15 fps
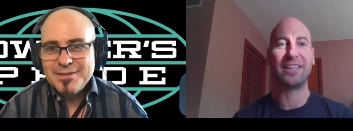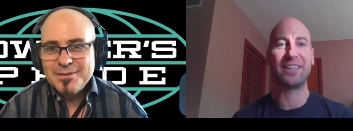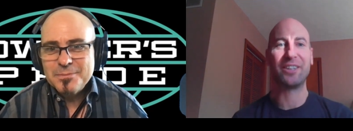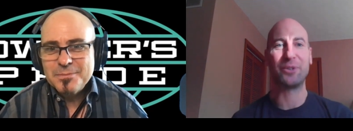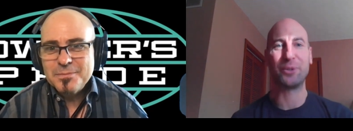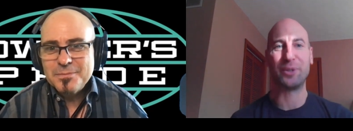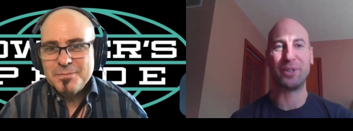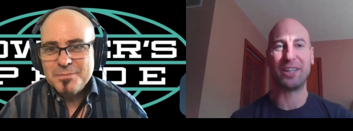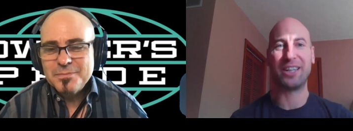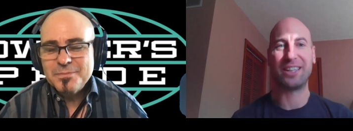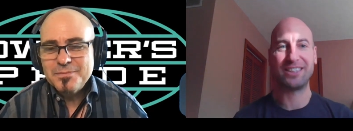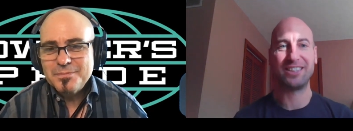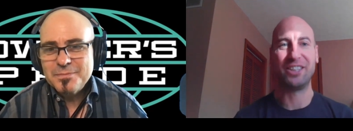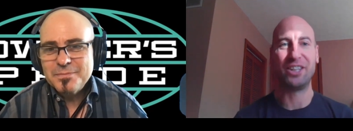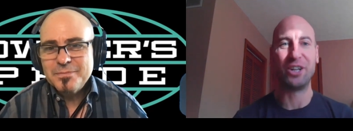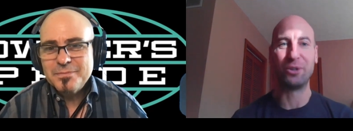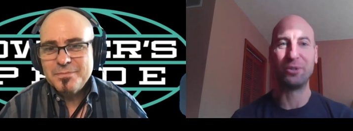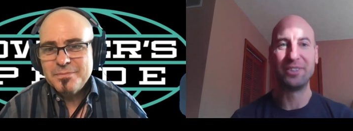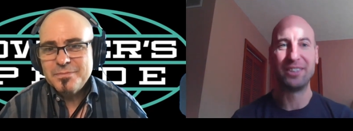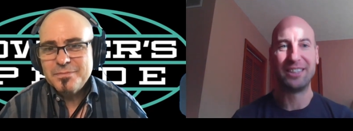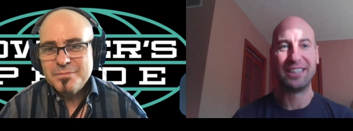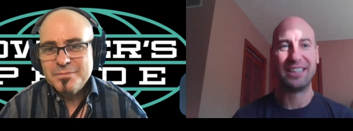Speaker 1: yeah, or uh, you know,
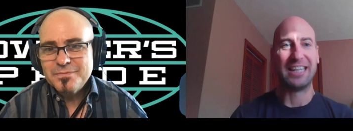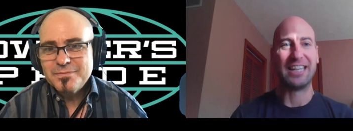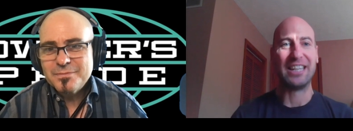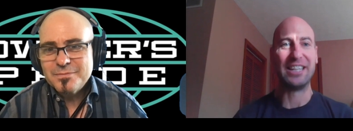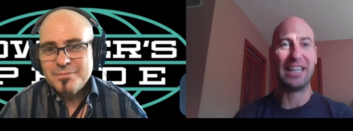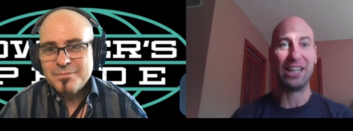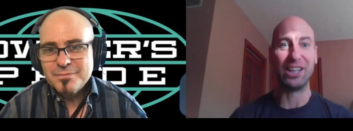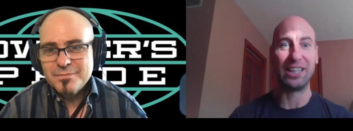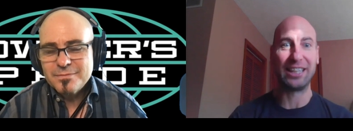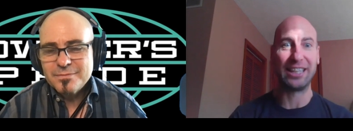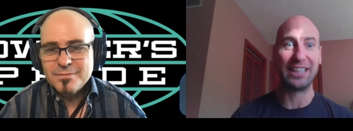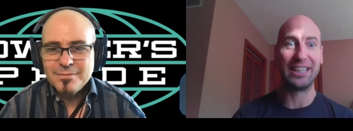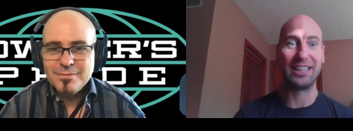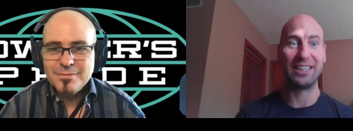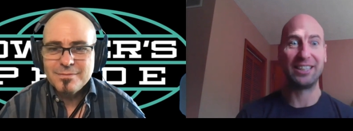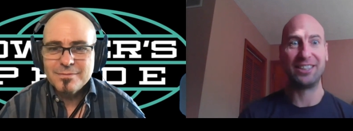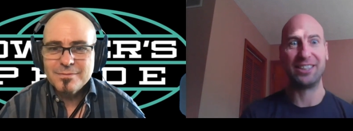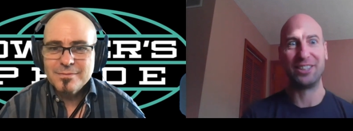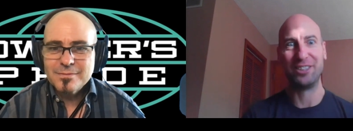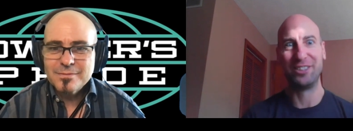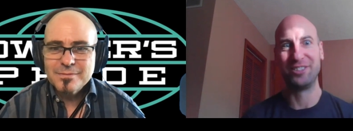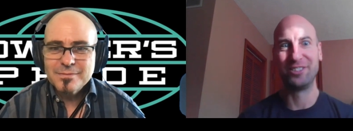kneeling in
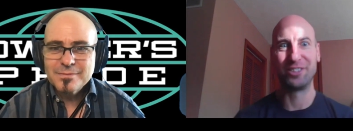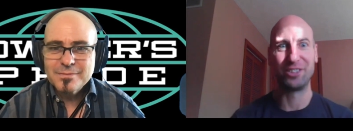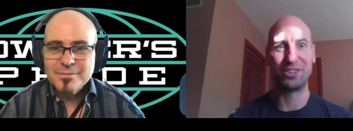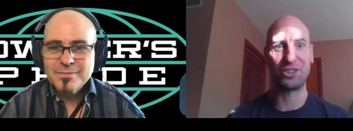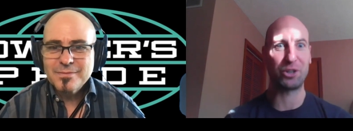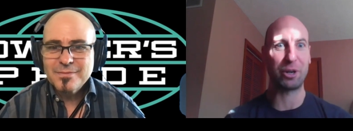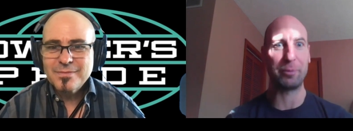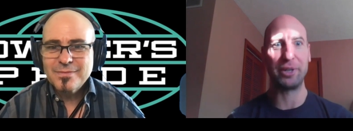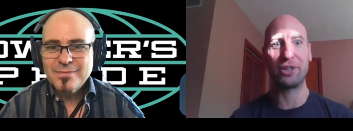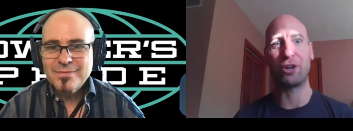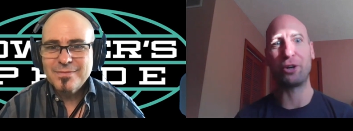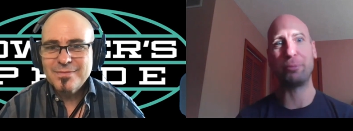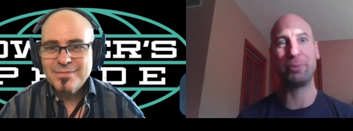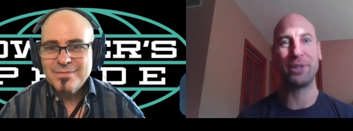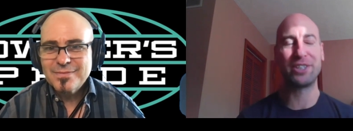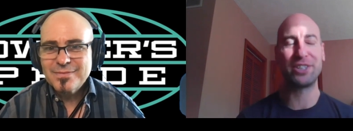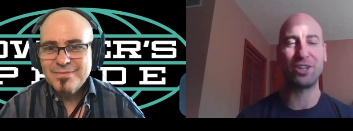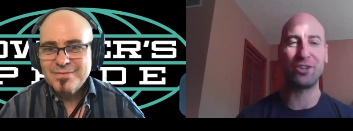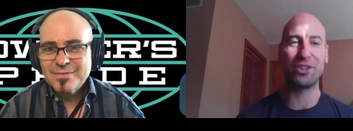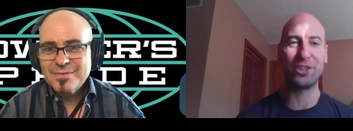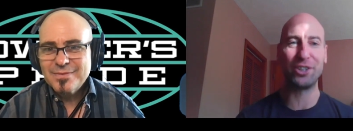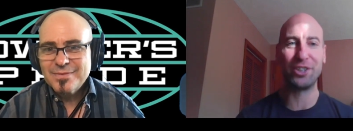and scrubbing carpets,
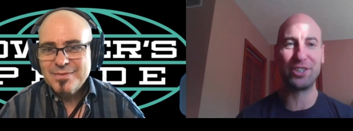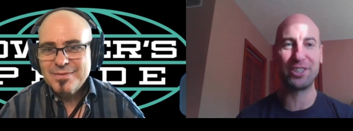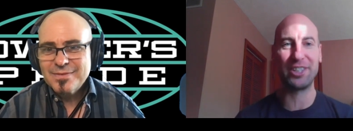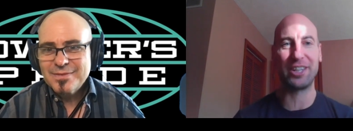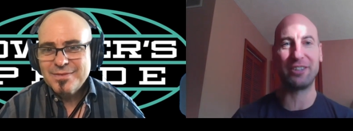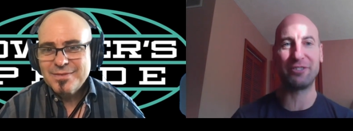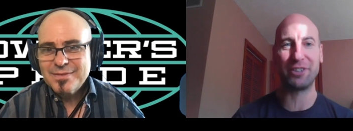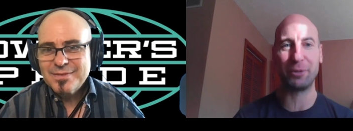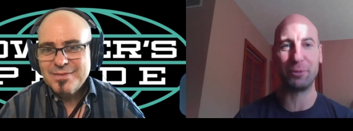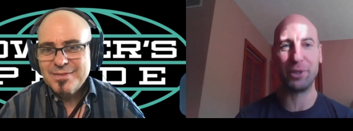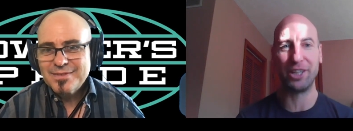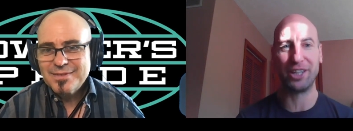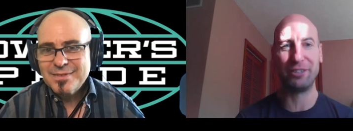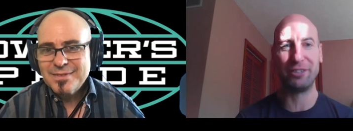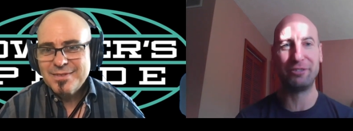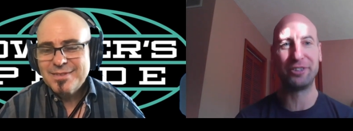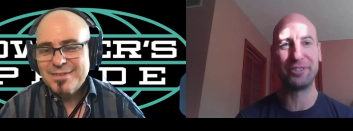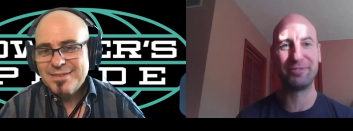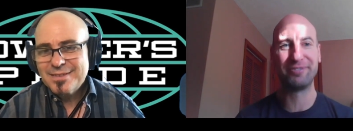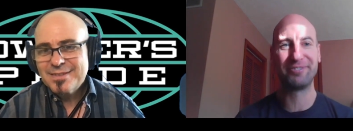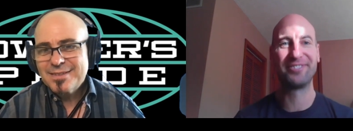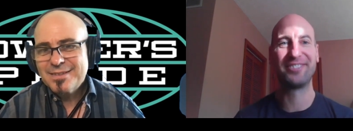all the good stuff that we love.
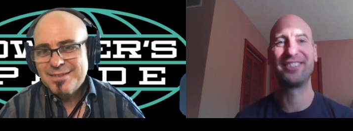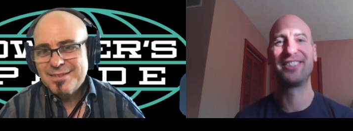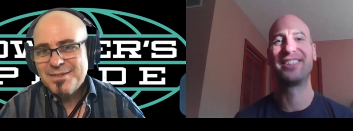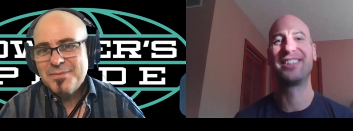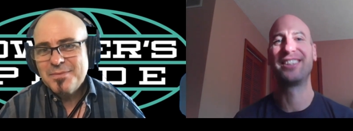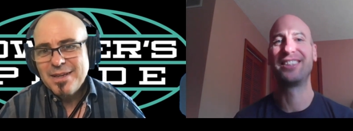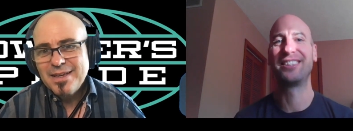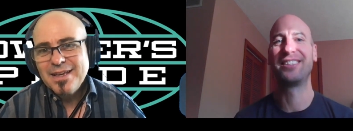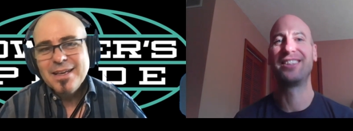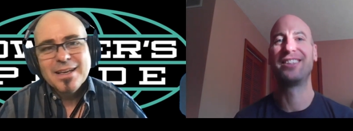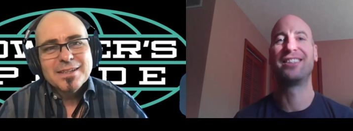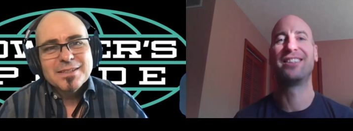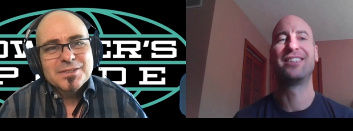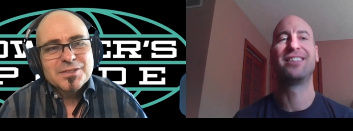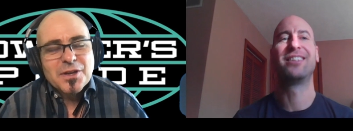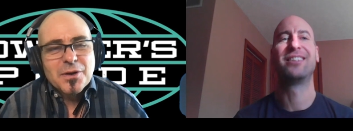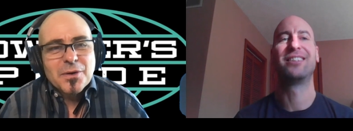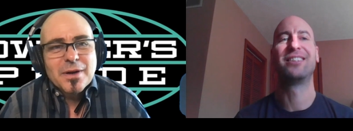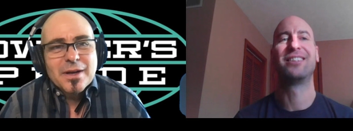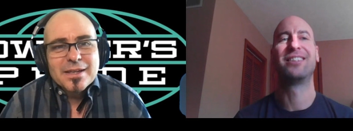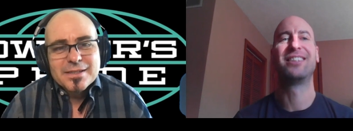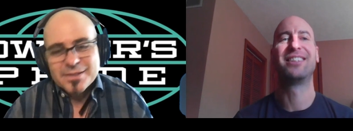
Speaker 2: Yeah. So,
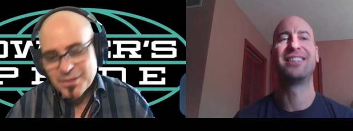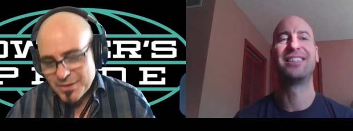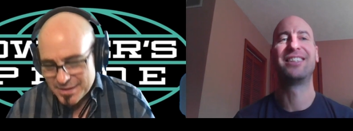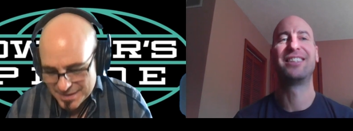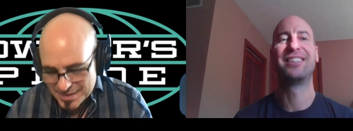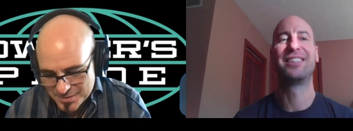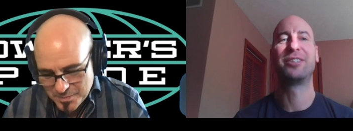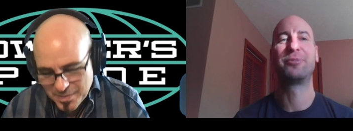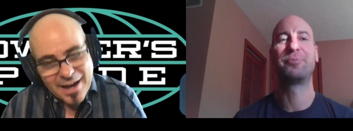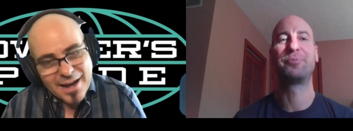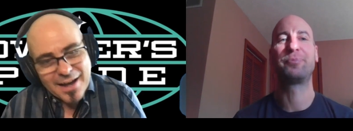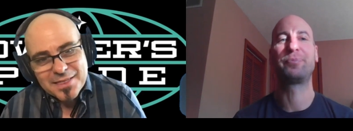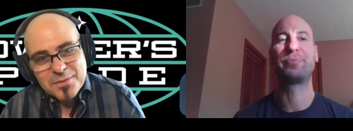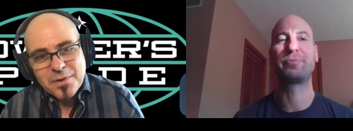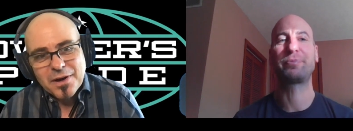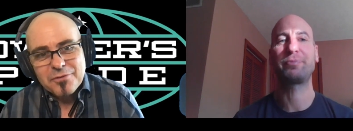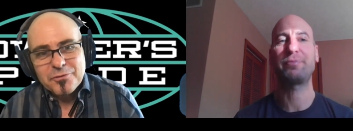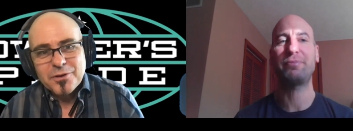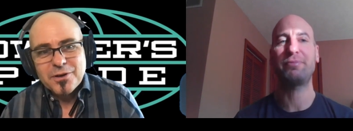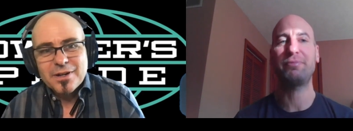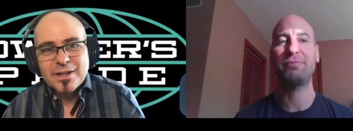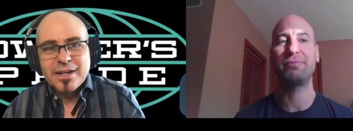so this is behind the
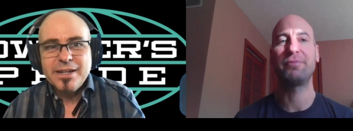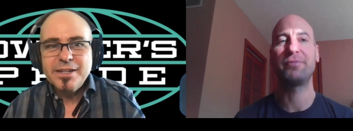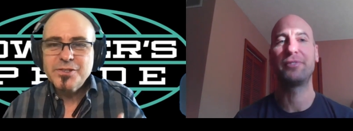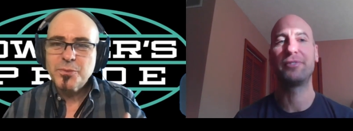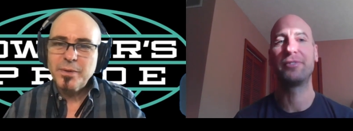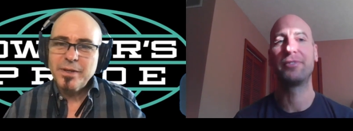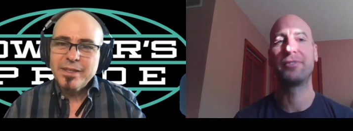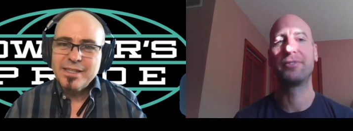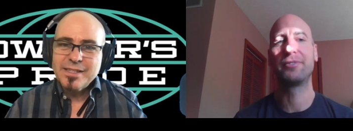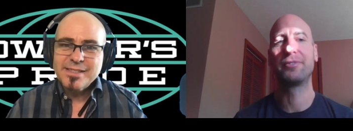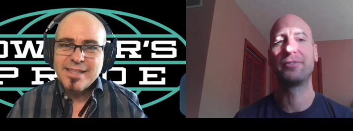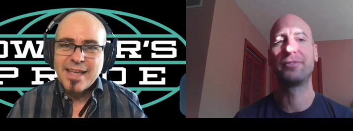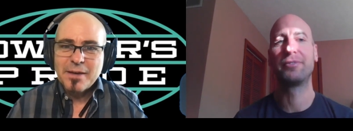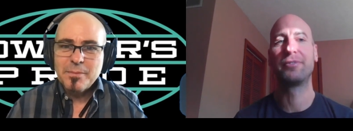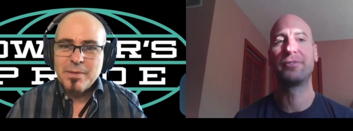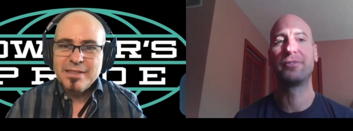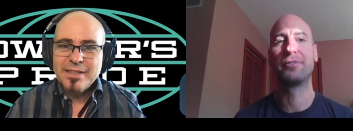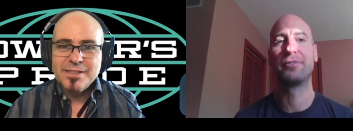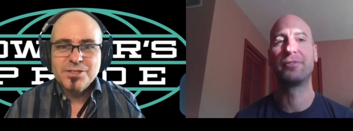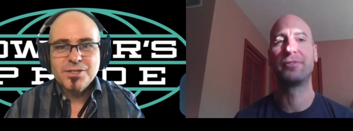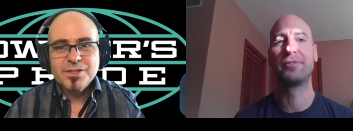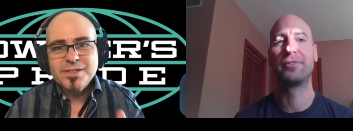buffer, and it's really a segment that's
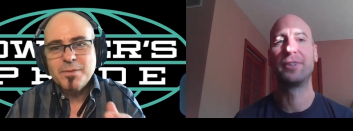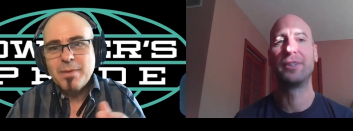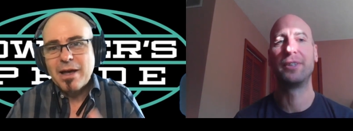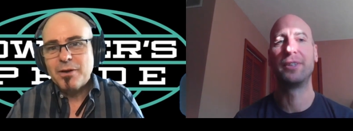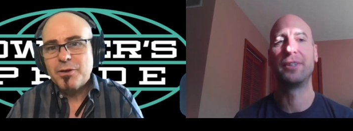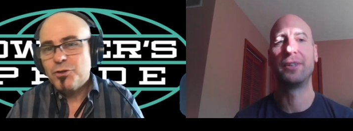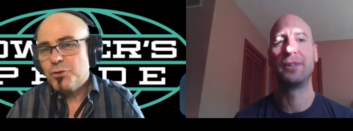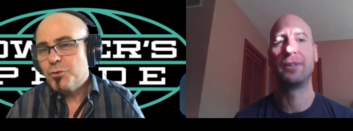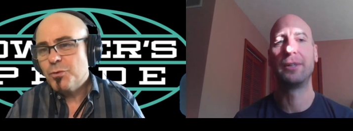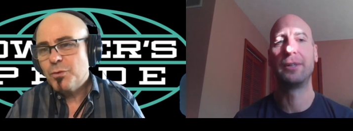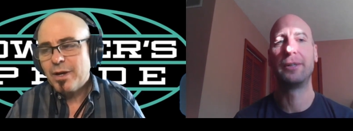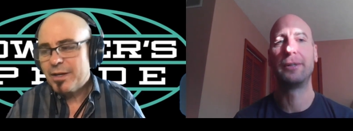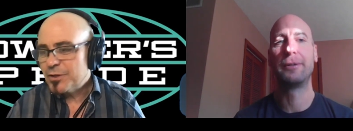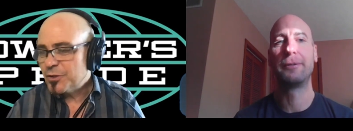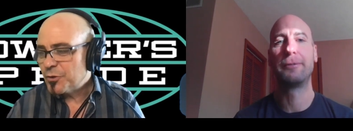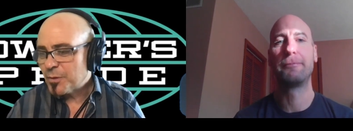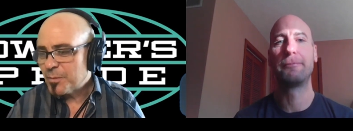just about you and your